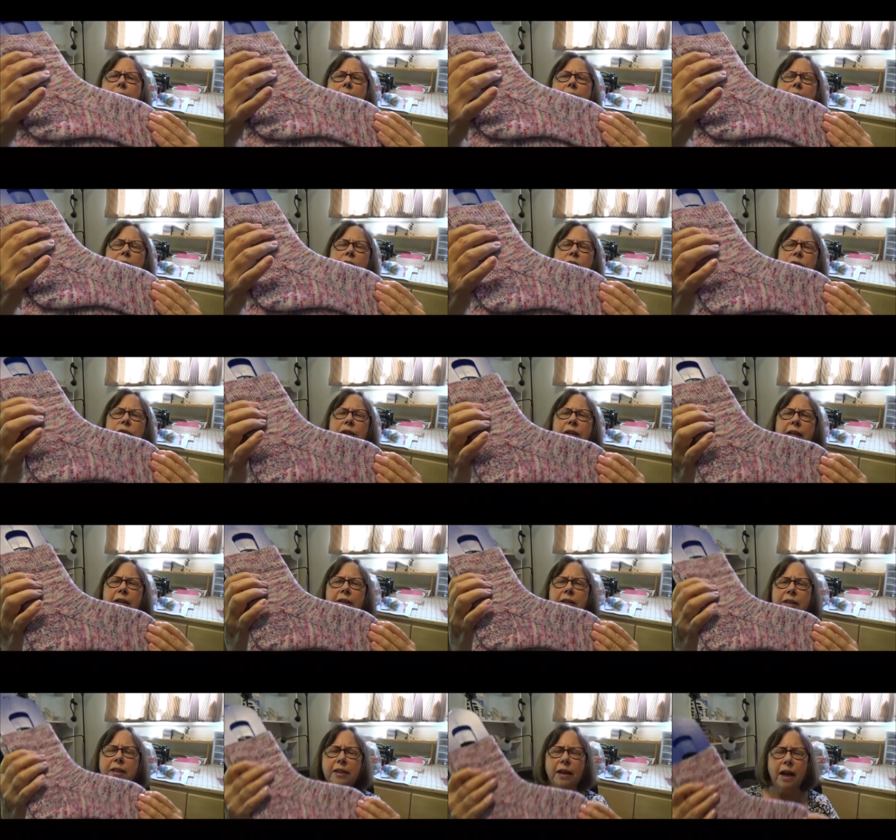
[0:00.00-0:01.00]
It's
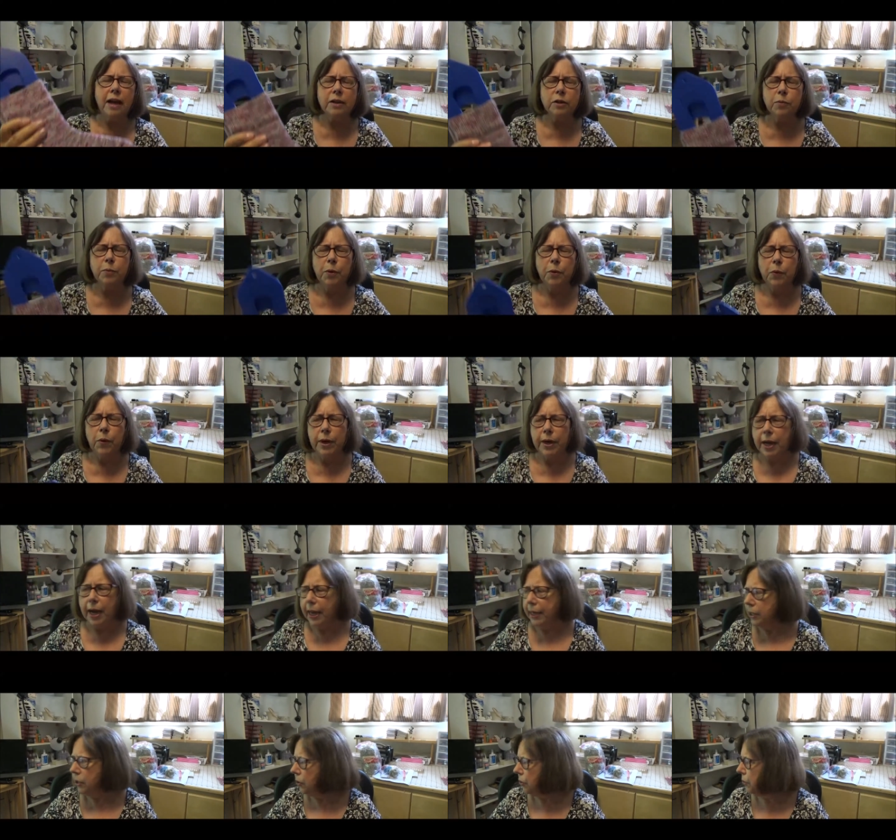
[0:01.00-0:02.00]
vanilla socks, but what
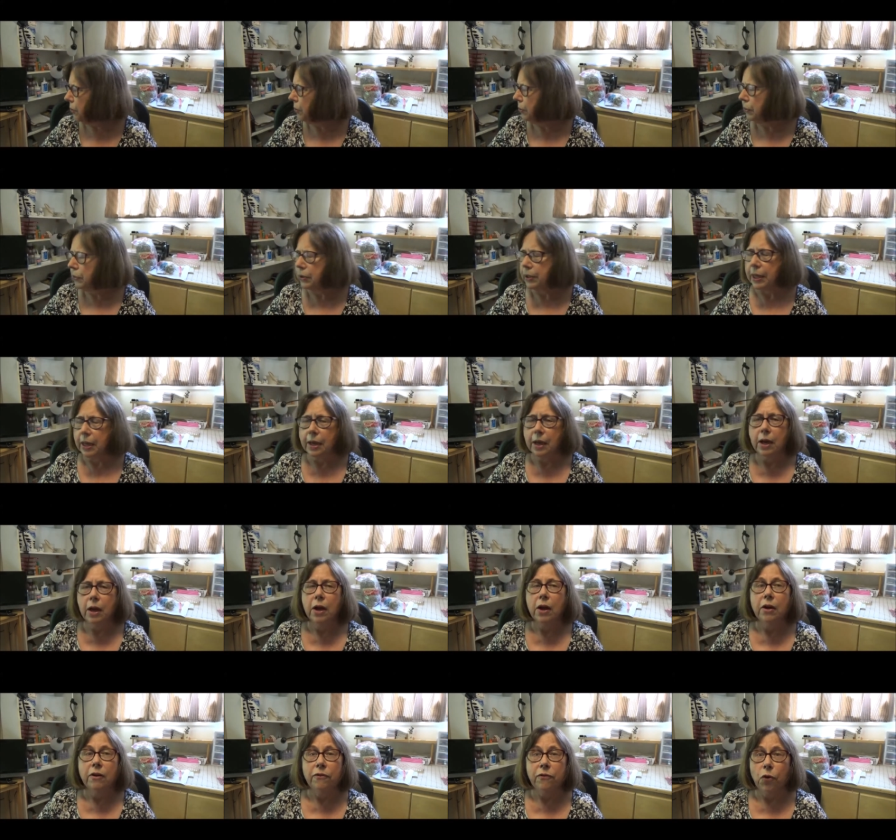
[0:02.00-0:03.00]
I used
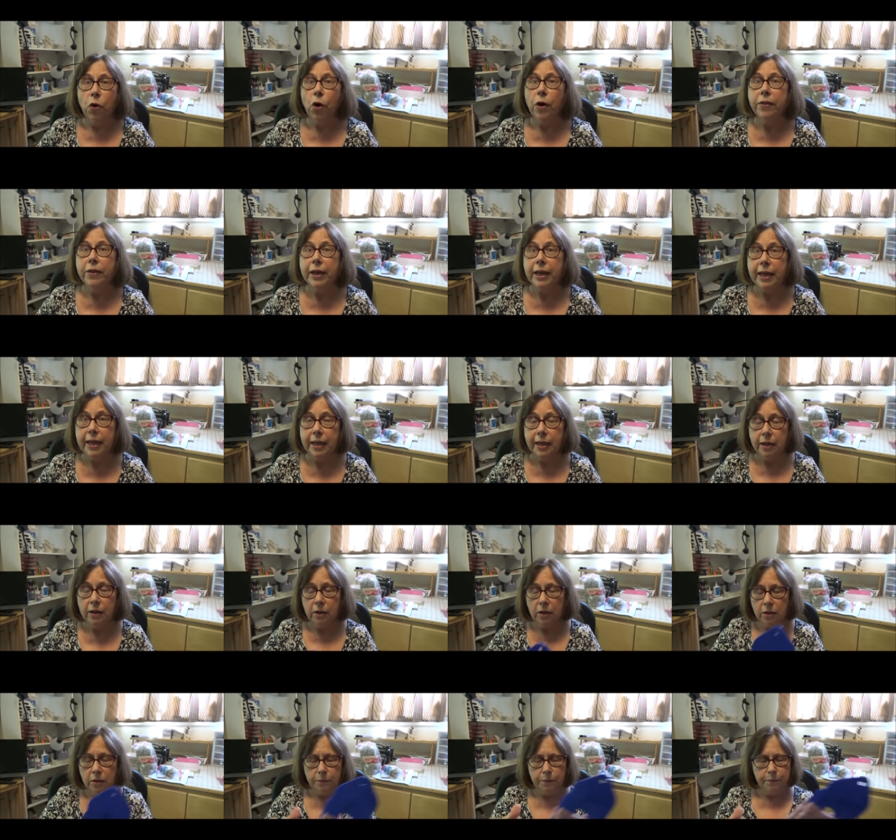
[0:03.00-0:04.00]
for the
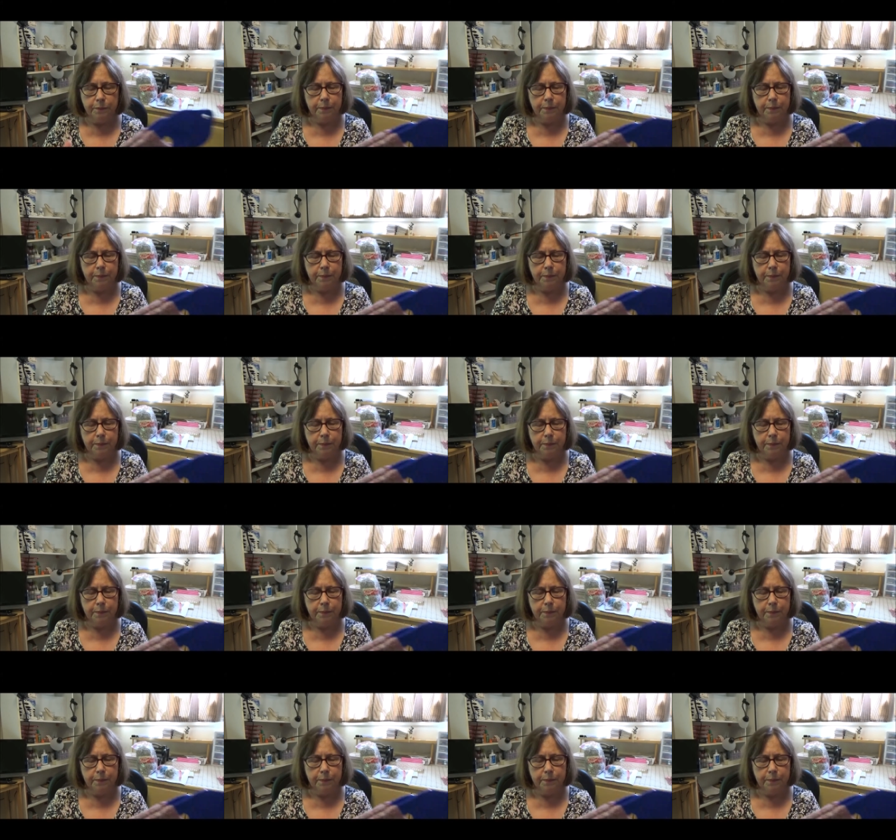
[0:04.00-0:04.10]
heel